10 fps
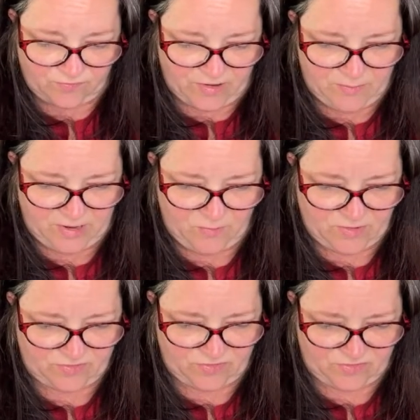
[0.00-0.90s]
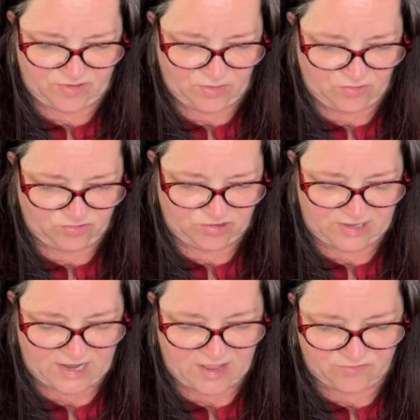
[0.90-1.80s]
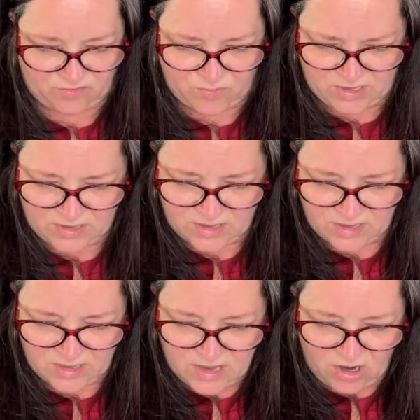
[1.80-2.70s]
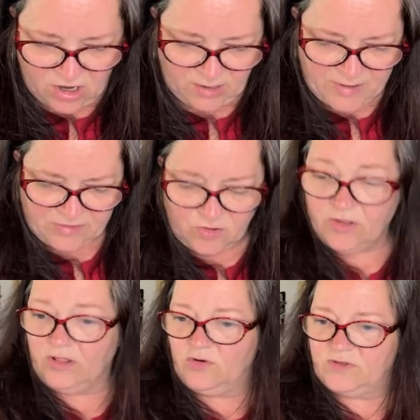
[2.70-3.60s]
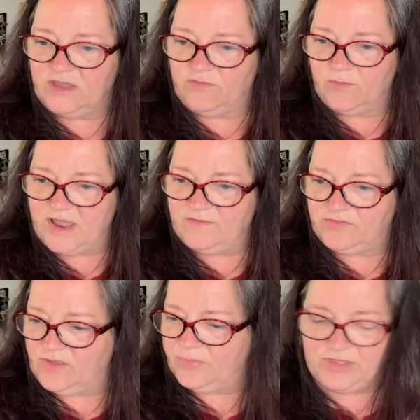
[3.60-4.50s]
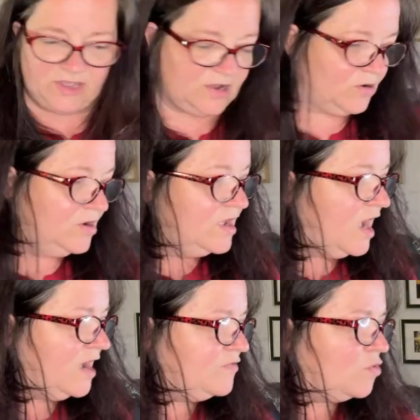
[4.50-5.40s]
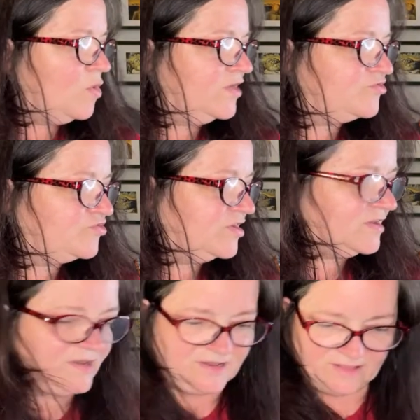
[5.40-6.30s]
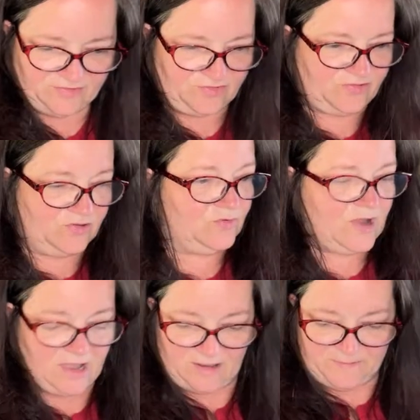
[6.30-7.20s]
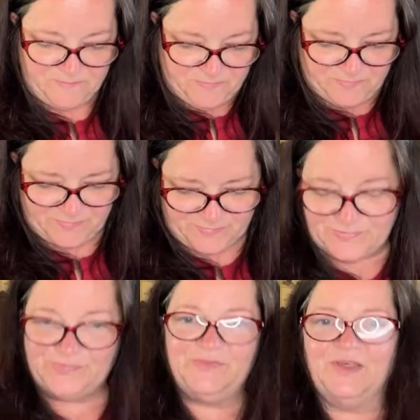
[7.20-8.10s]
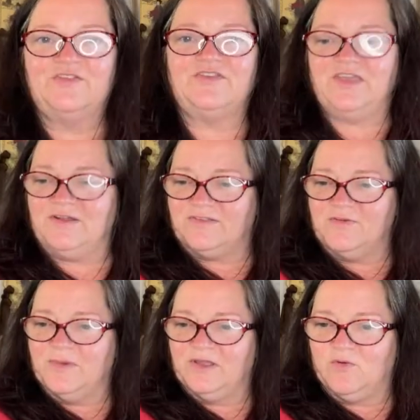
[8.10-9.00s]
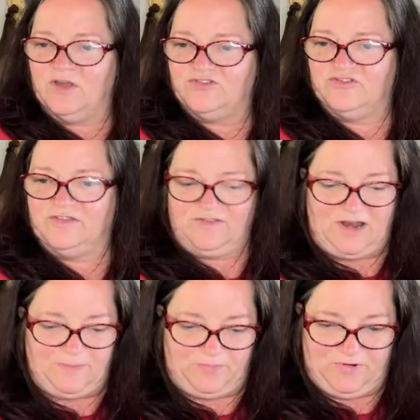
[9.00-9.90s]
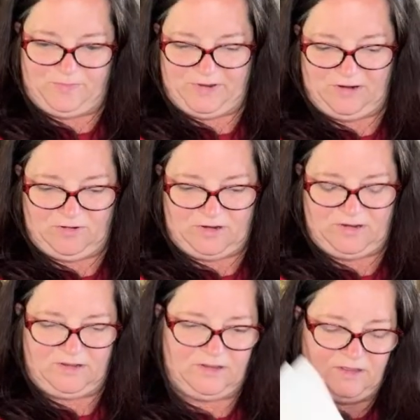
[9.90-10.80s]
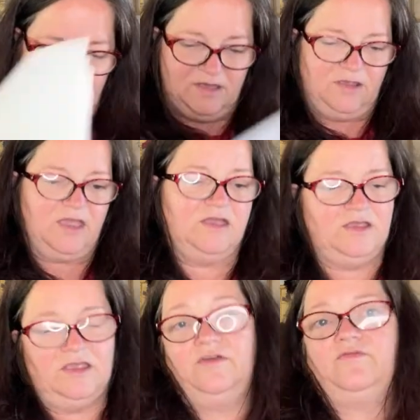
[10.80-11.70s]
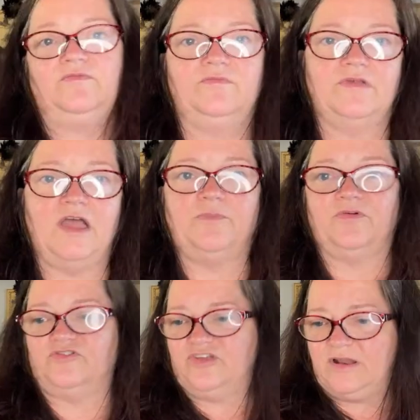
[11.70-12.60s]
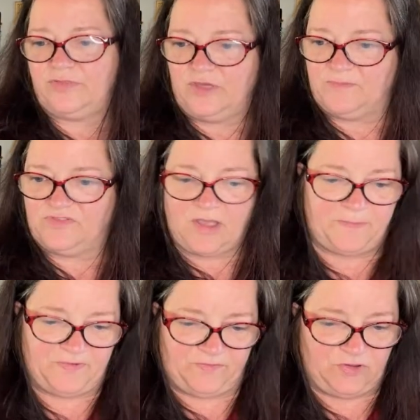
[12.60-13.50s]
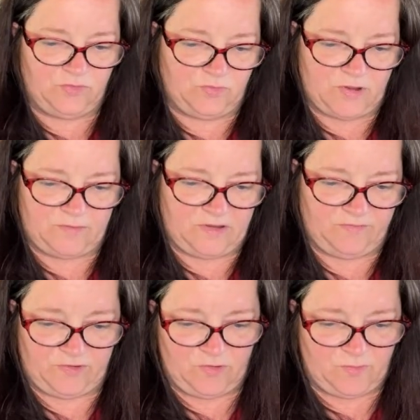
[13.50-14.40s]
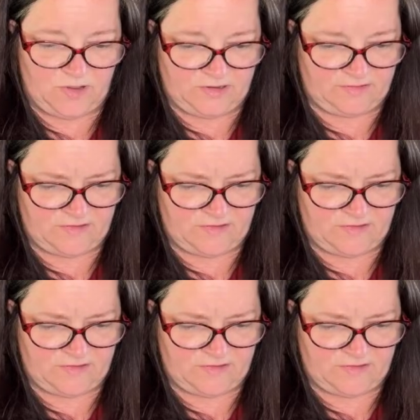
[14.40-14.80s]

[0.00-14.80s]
If anybody wants to see those, you can ask me. All right, let me do a little giveaway of something here. I have a question. Let's get to my questions that I prepared. Okay, I'd appreciate a thumbs up if you don't mind.